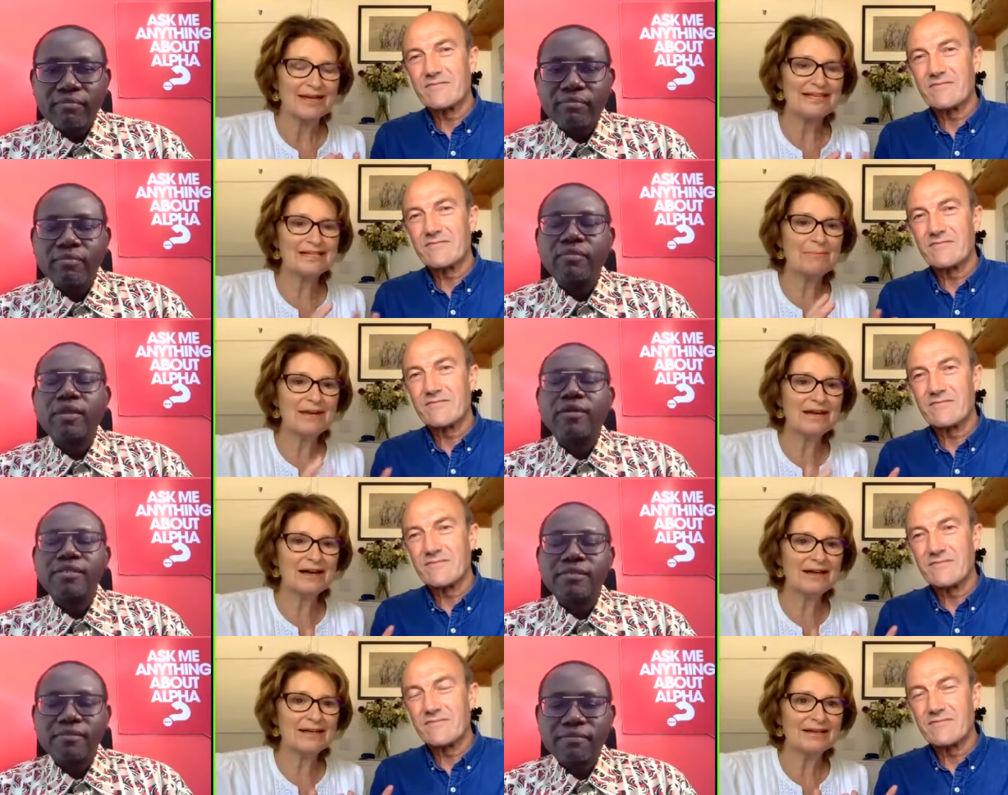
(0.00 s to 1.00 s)
Speaker 1: It's a bit
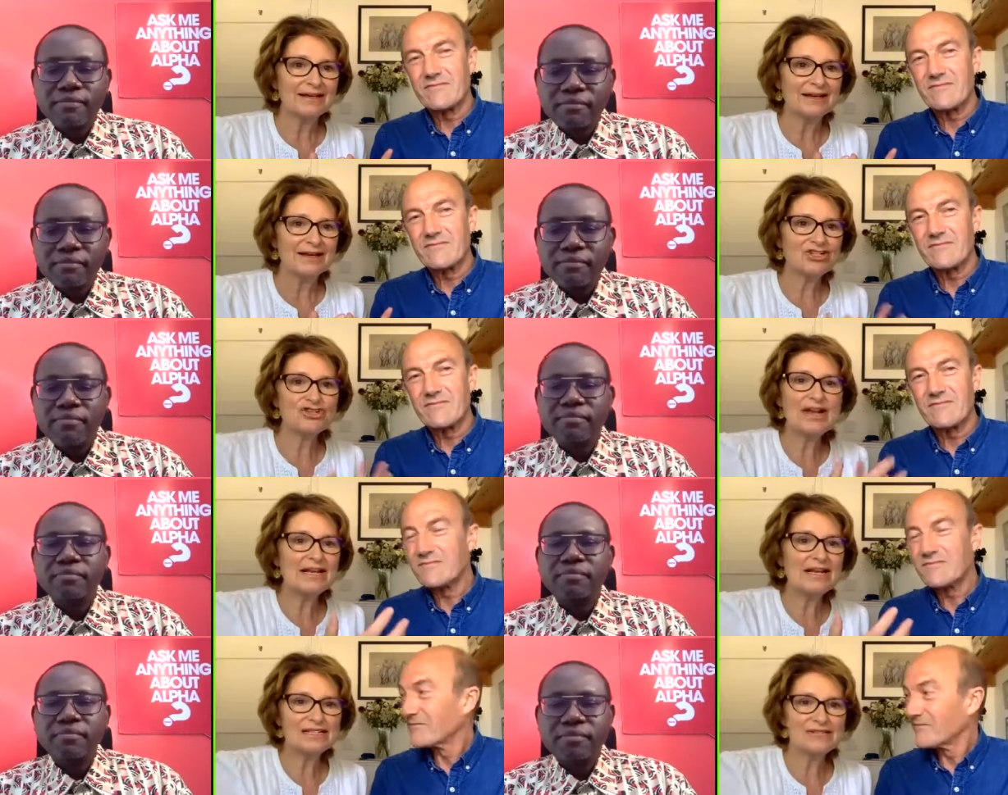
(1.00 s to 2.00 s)
like a
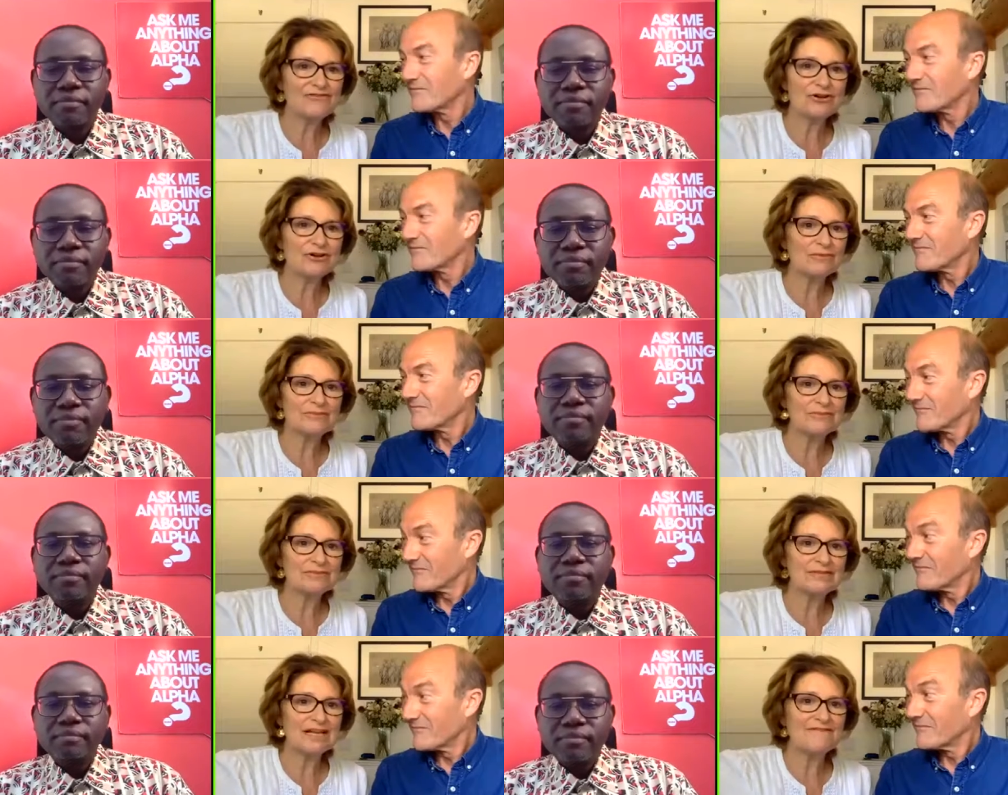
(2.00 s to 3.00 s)
trellis for,
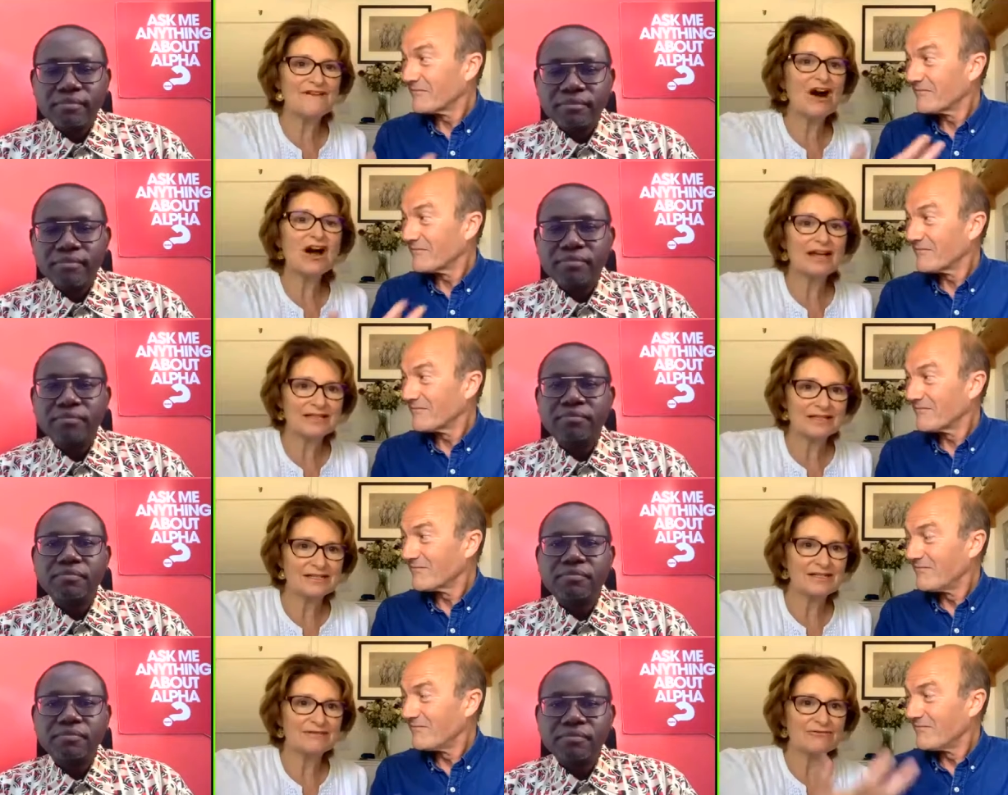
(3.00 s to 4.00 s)
say,
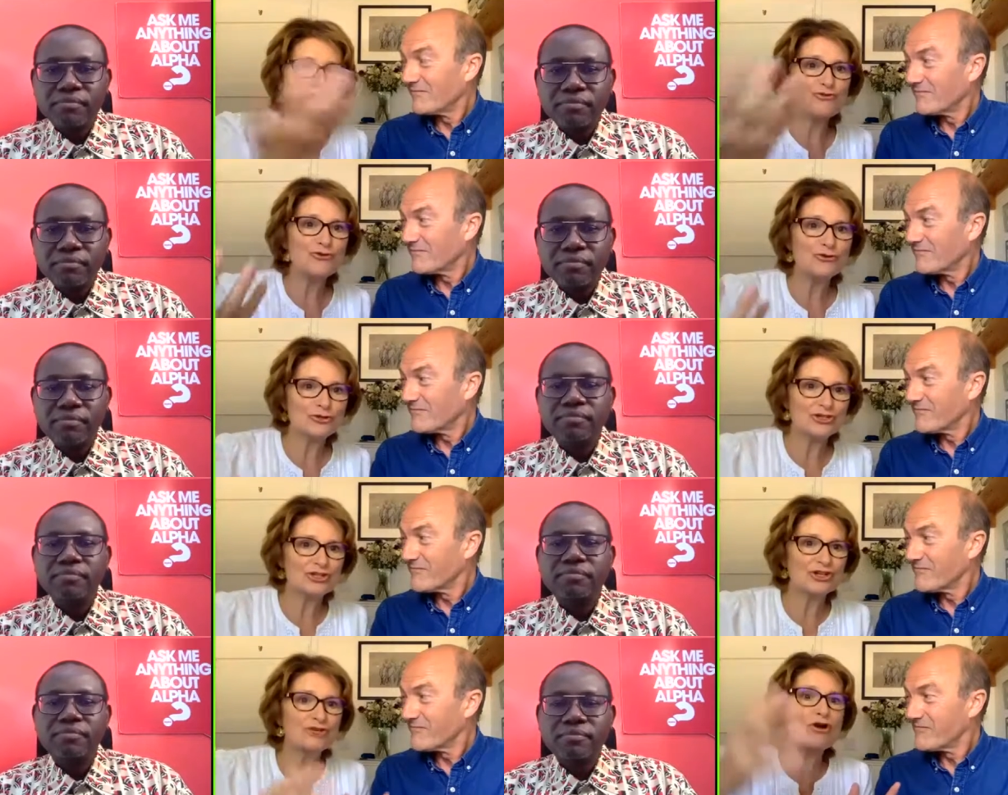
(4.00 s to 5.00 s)
vines and fruit
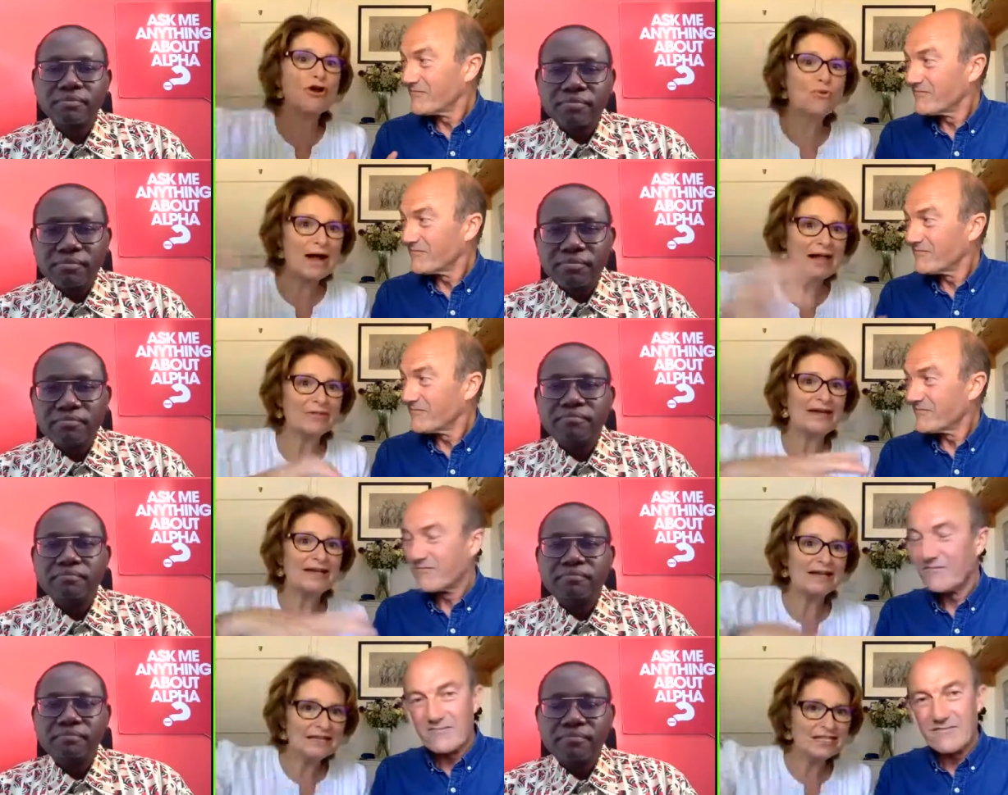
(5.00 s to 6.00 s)
to grow well. They
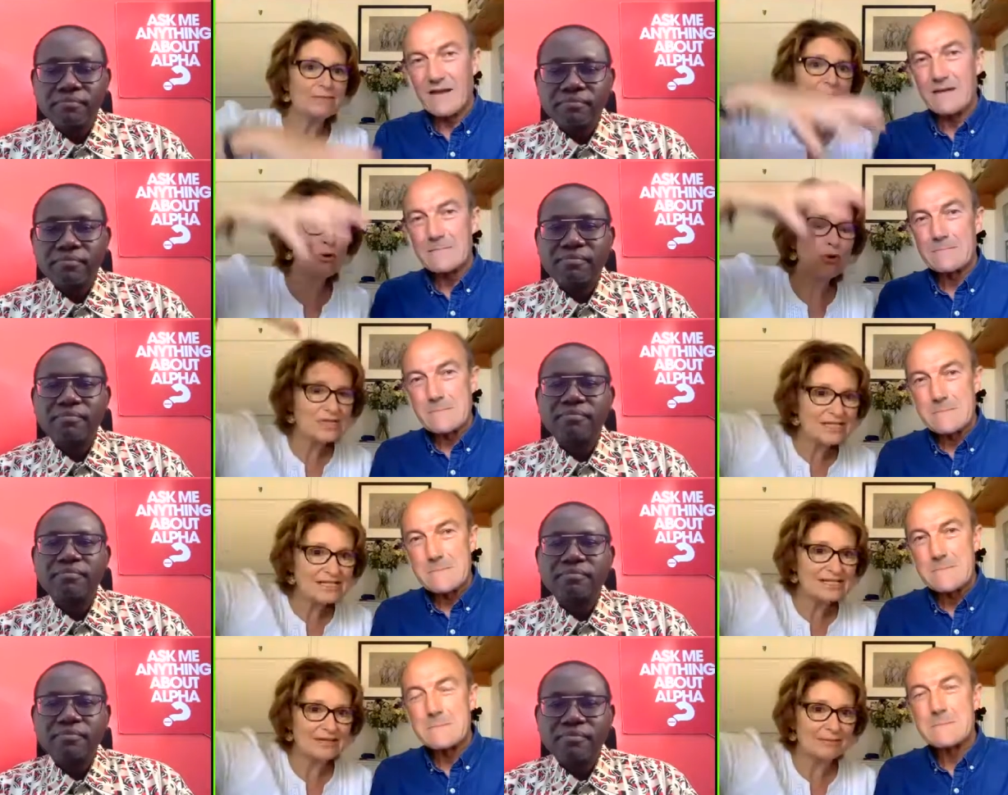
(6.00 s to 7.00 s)
need a support yeah.
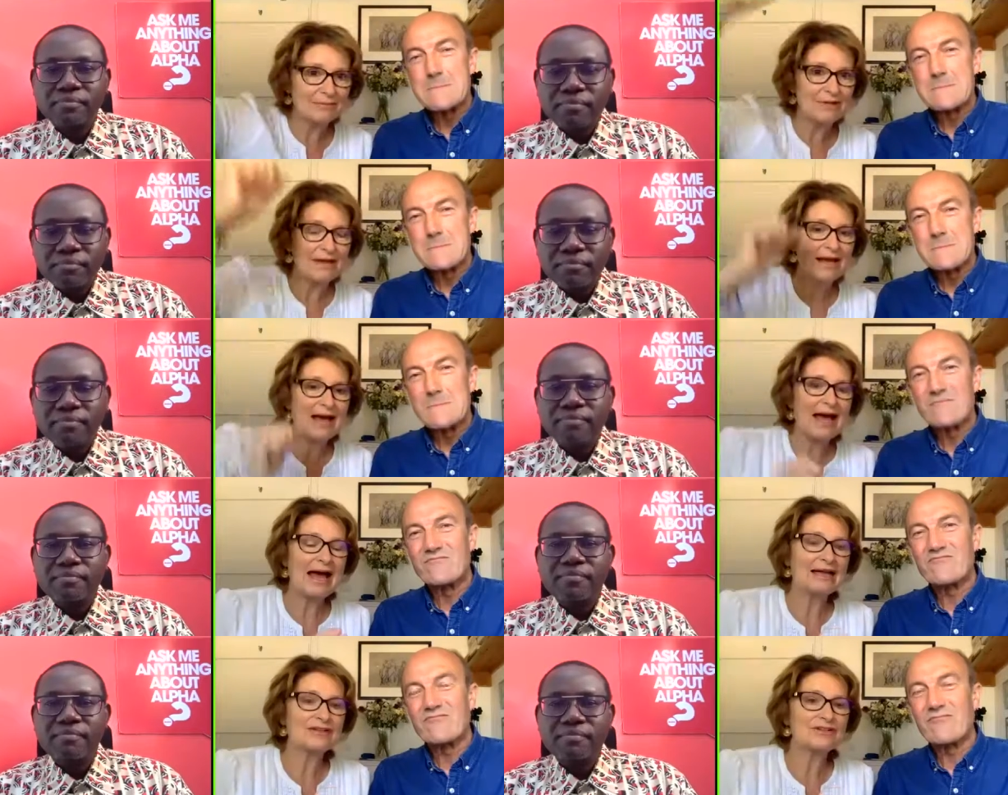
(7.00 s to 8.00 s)
system.
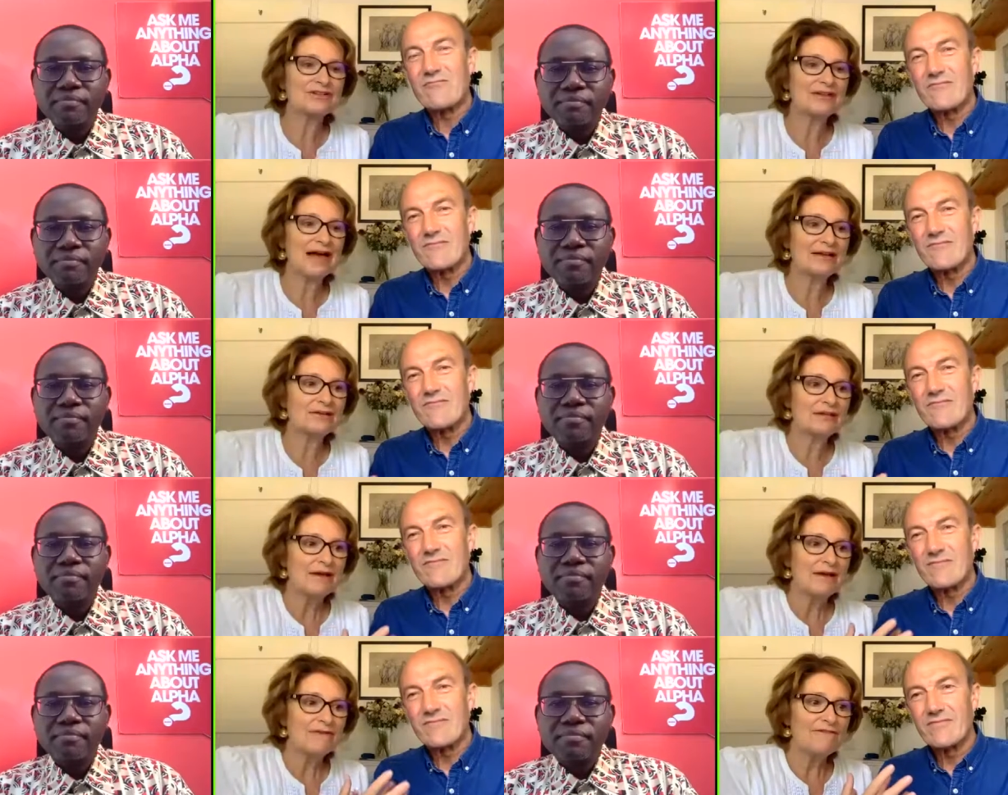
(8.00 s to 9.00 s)
And, mm-hmm. and
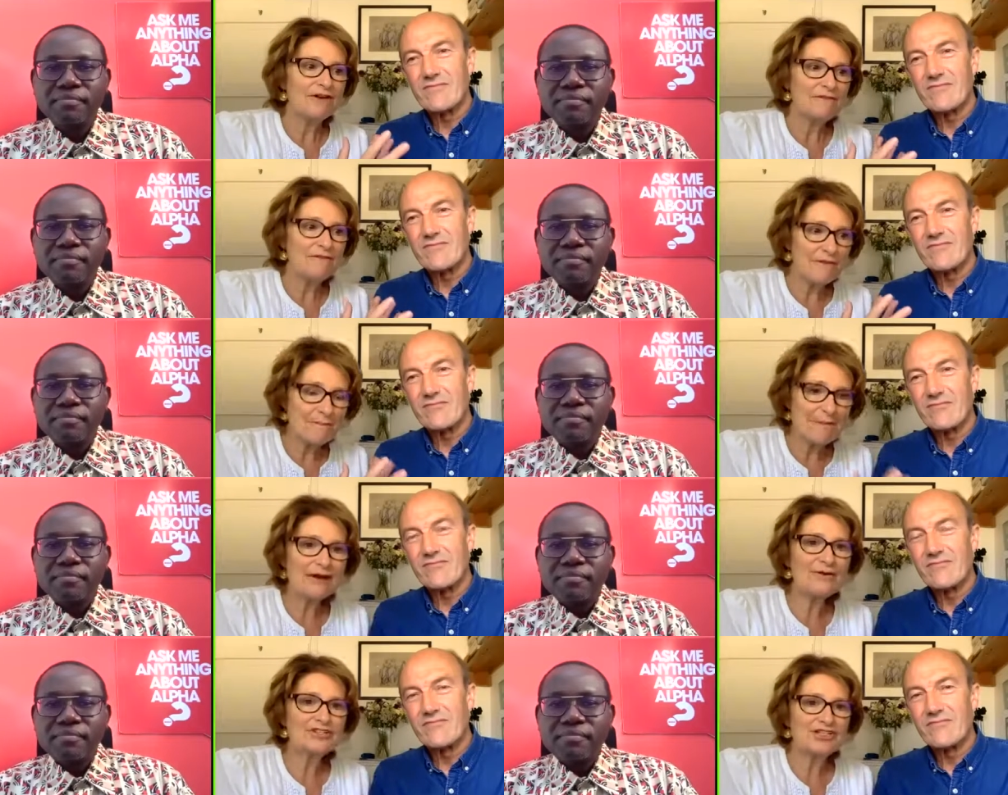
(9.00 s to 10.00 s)
for, for
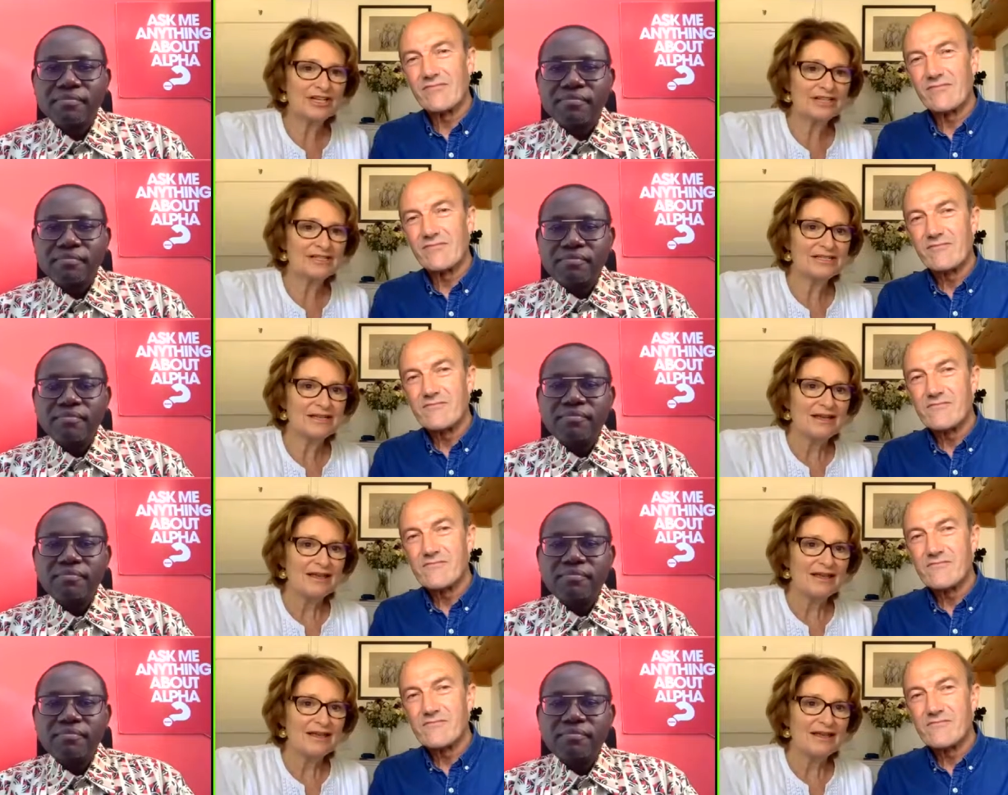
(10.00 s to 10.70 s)
marriages,